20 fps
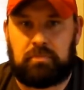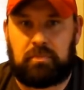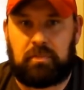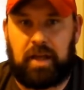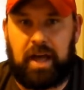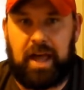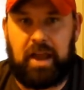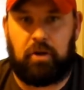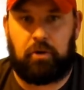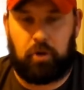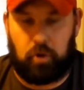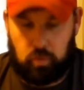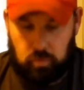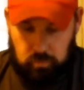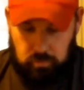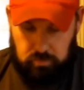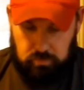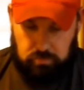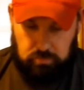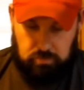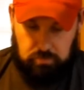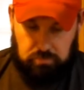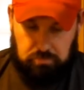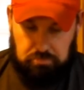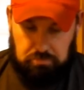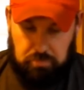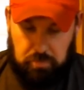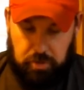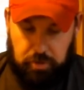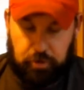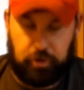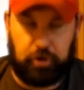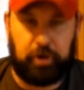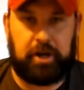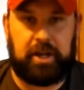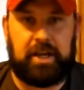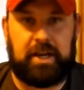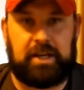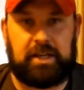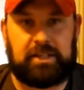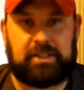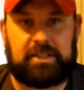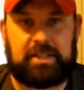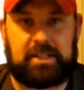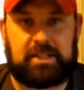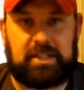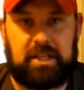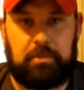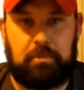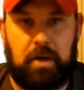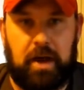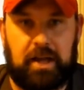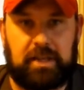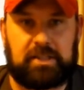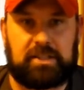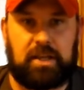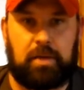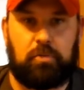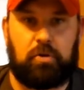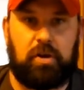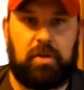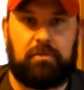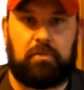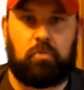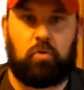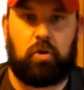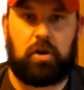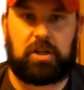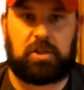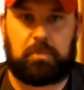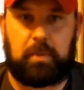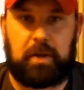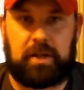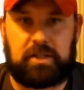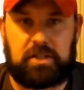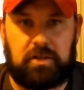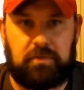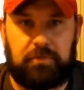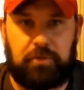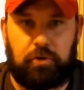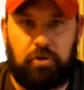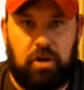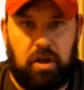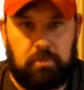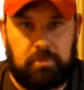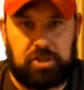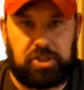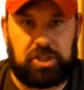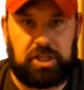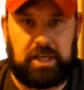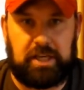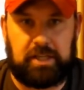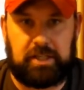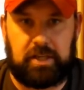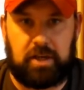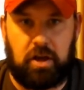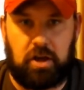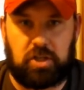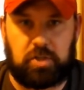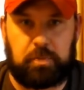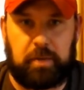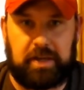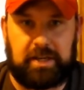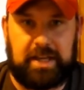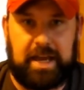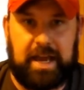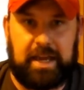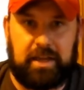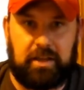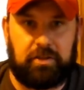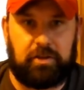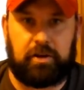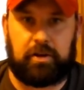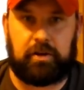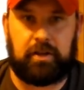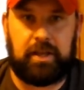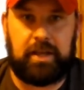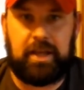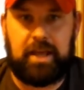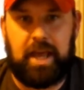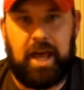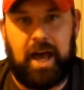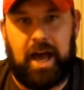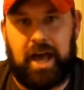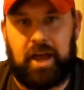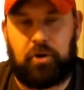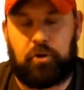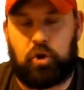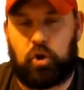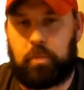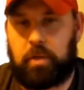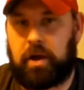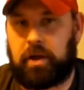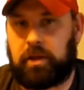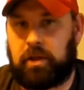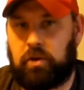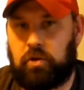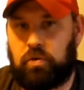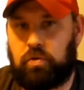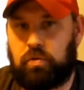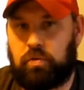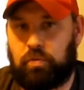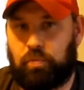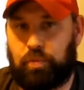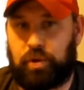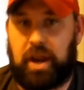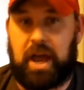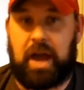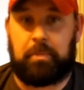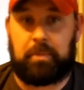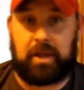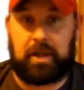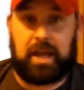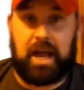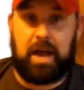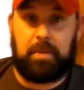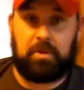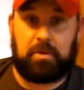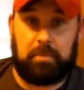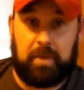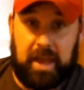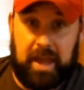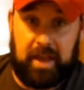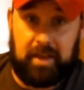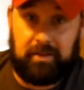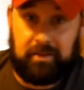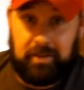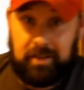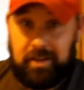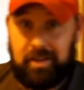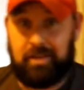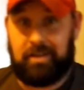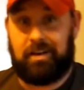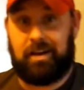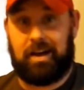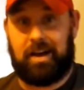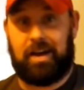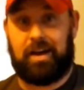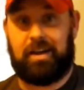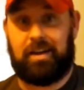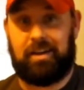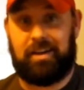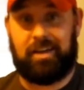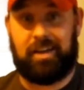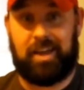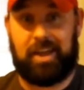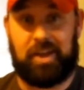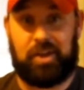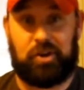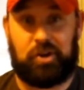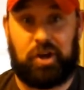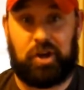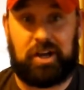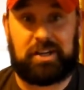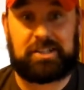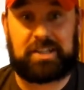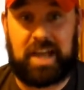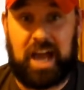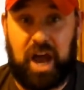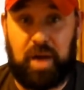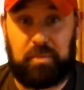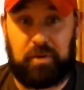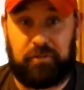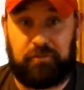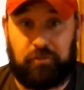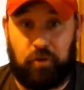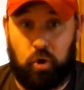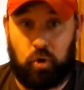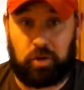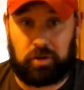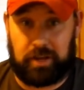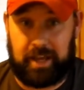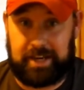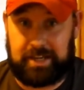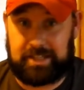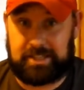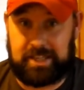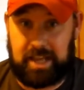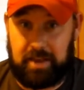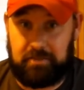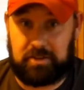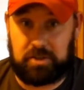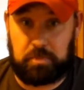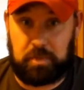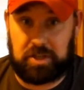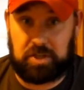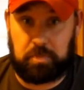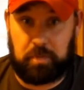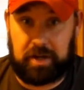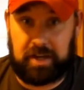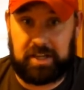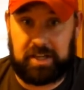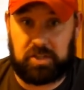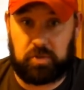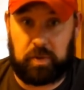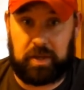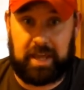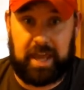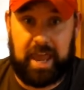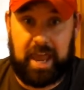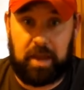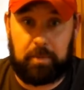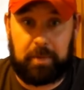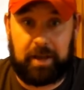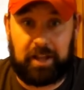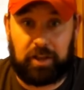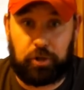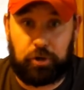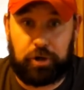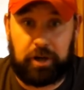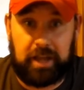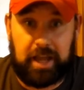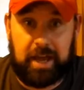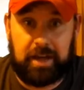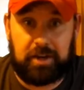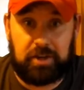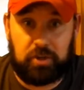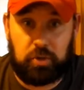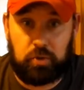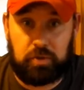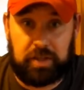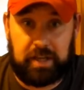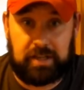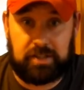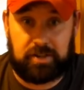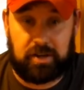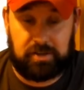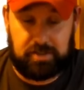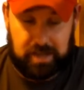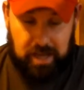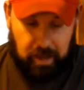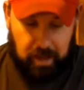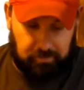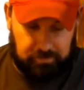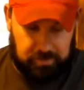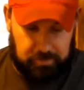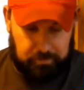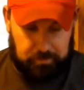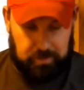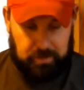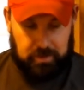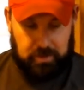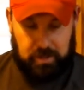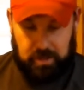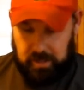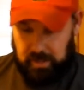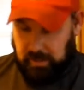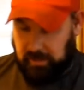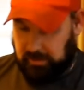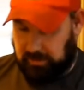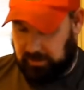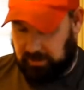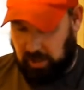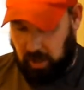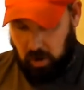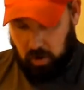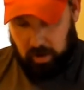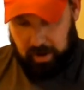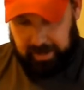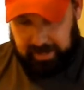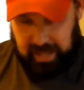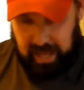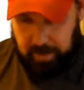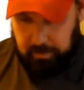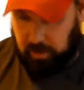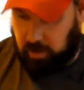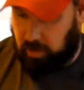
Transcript: don't know, 30 to 60 bucks. Some are even more expensive. They're all machined and all spectacular. And I don't know about you, but I'm a common man, and us common folk like to save as much money as we can by learning how to do things ourselves. So I came